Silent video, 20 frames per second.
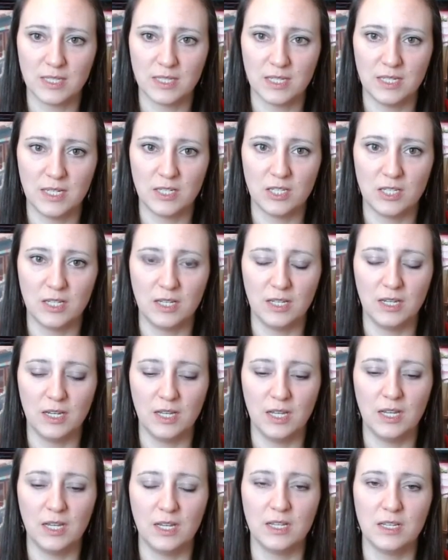Edition
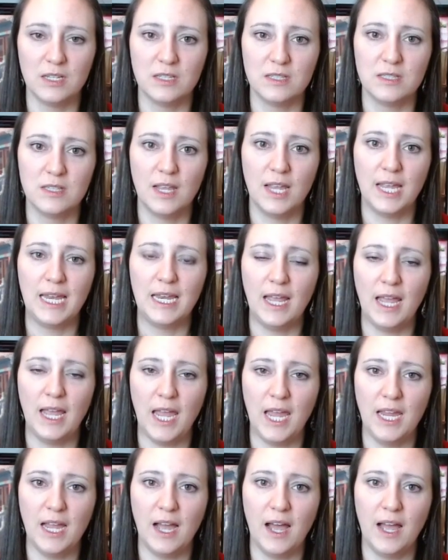is an
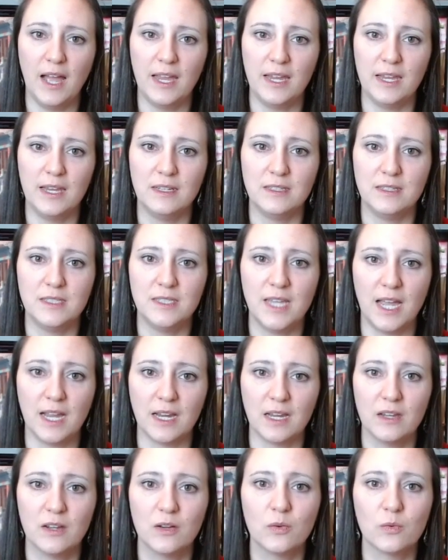AI
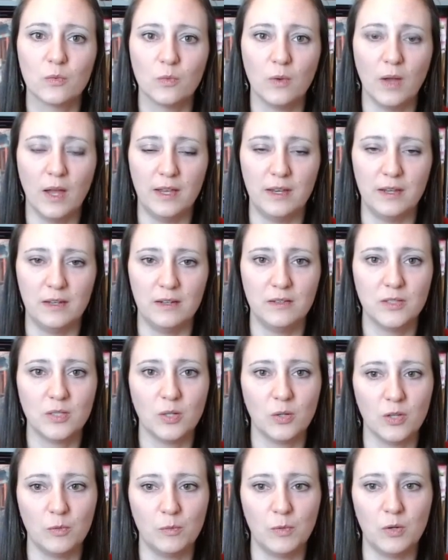deck run
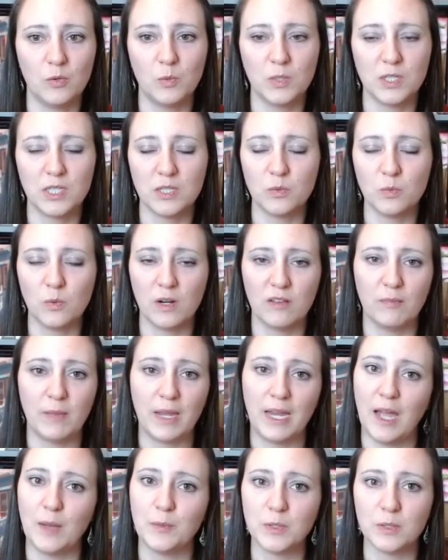solo mode, which is one of my
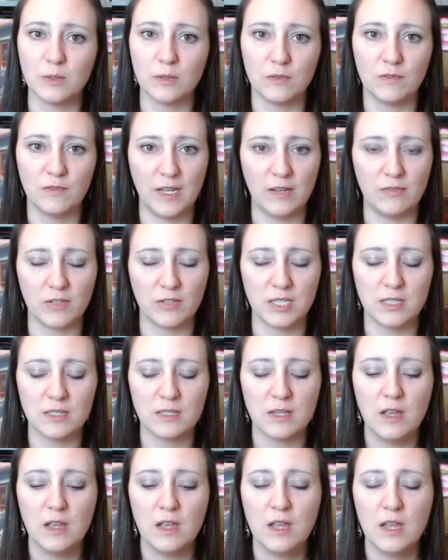absolute favorites.
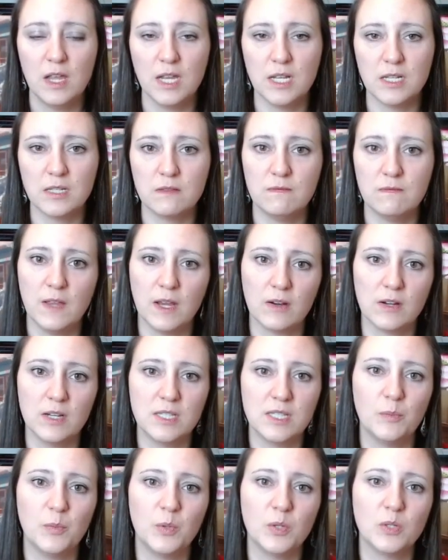It's very
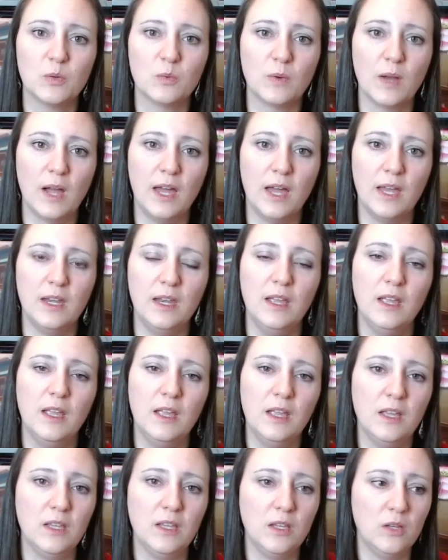simple to run.
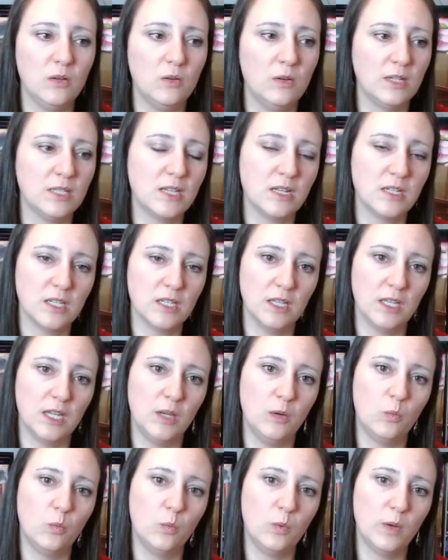You essentially
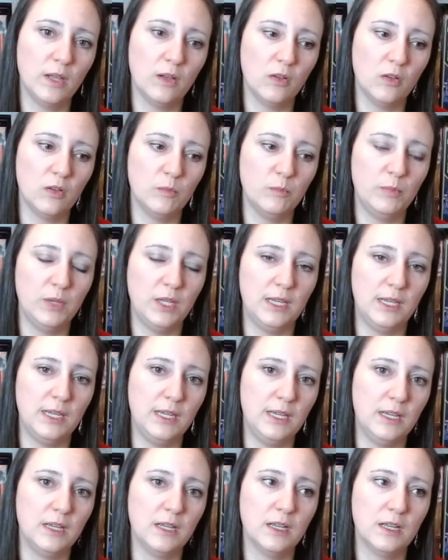will
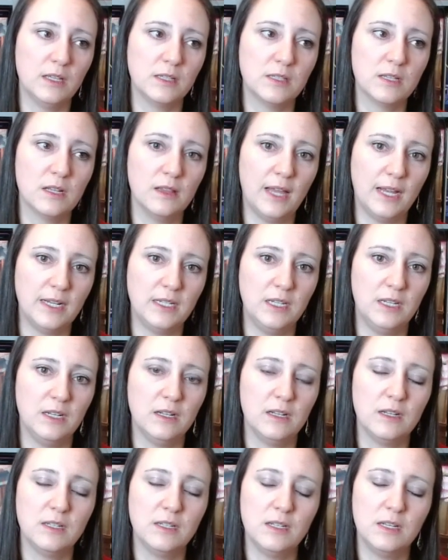be
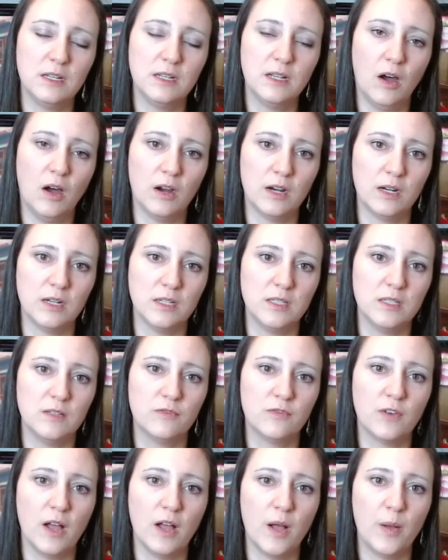selecting cards
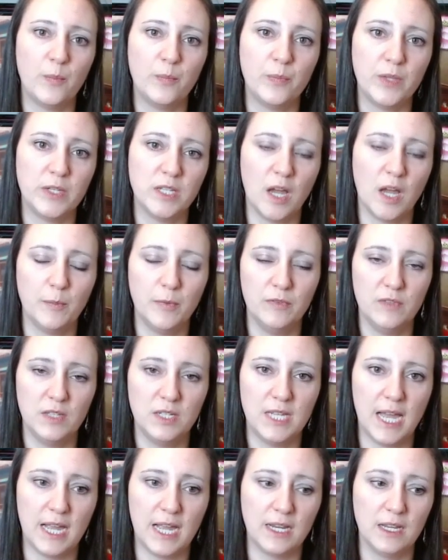from the top of the
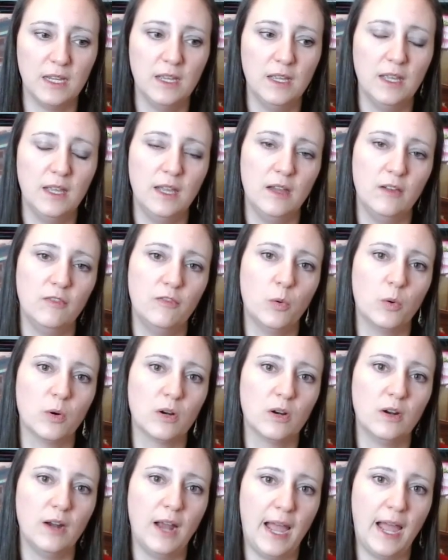deck for
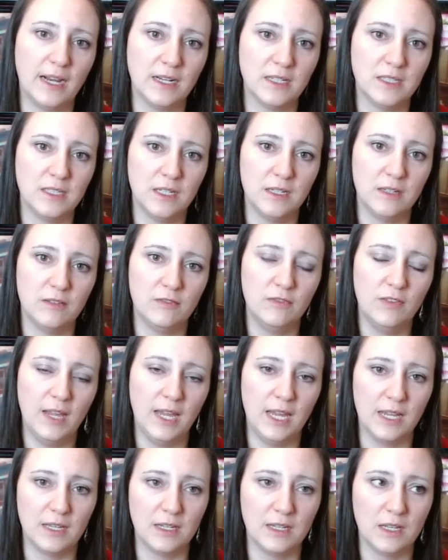her active
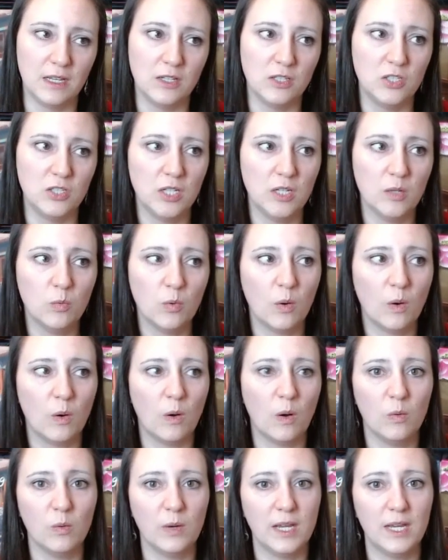hand, and she will
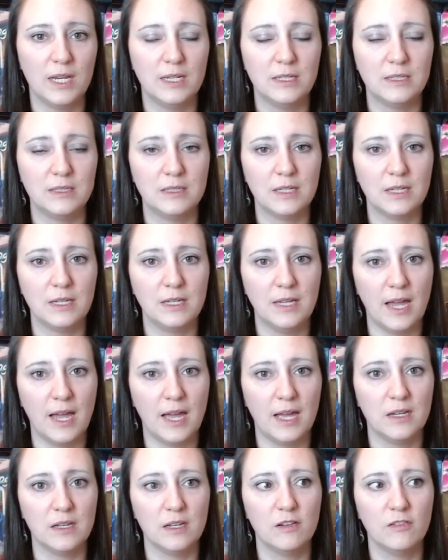always
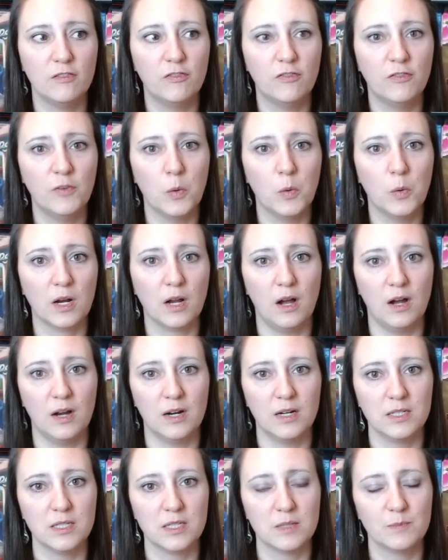get 4
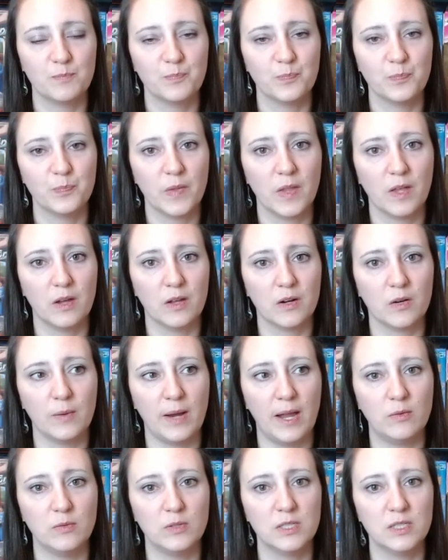cards on a
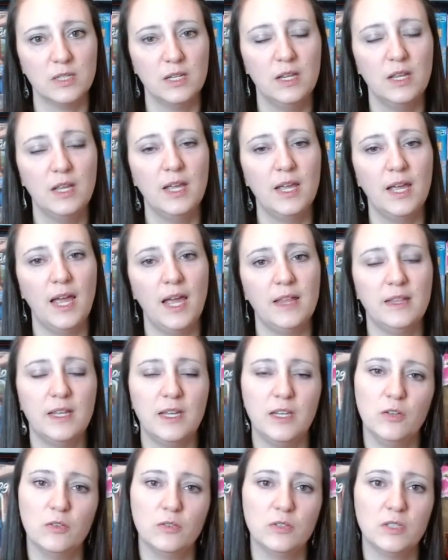round. And
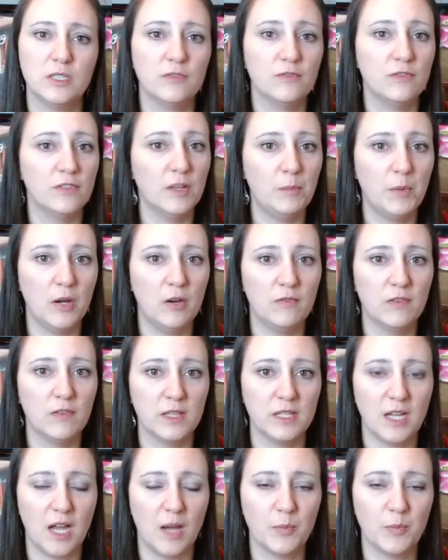then you'll just flip over
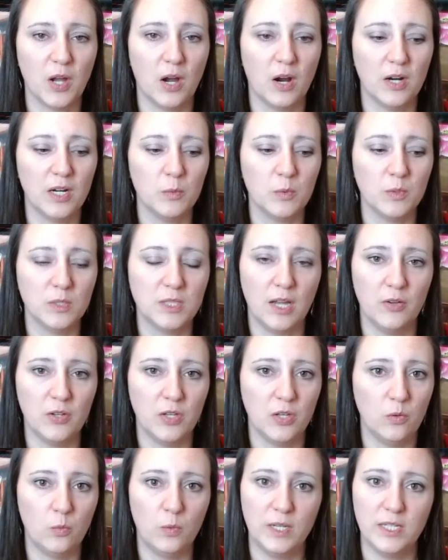the top card. It will tell
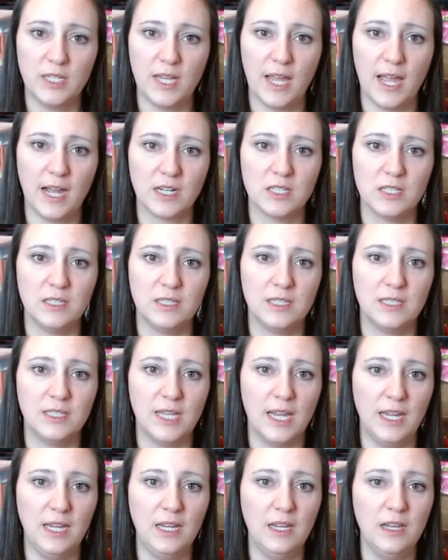you which action to
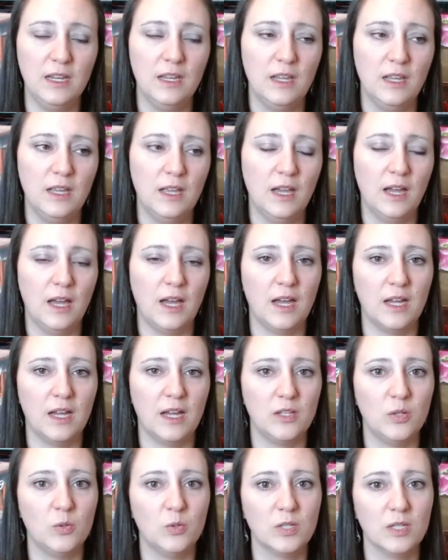take.
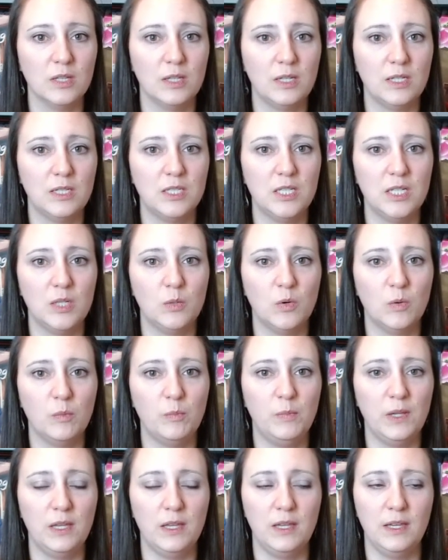Usually she will
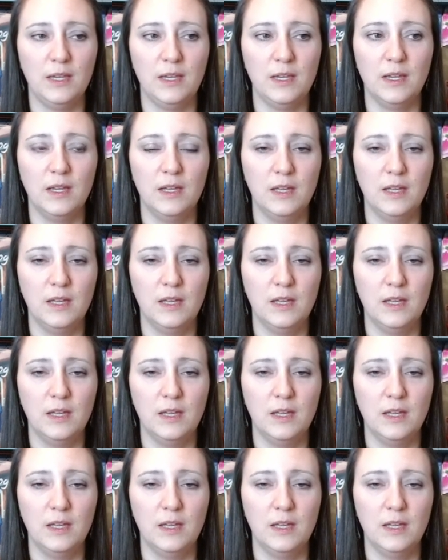be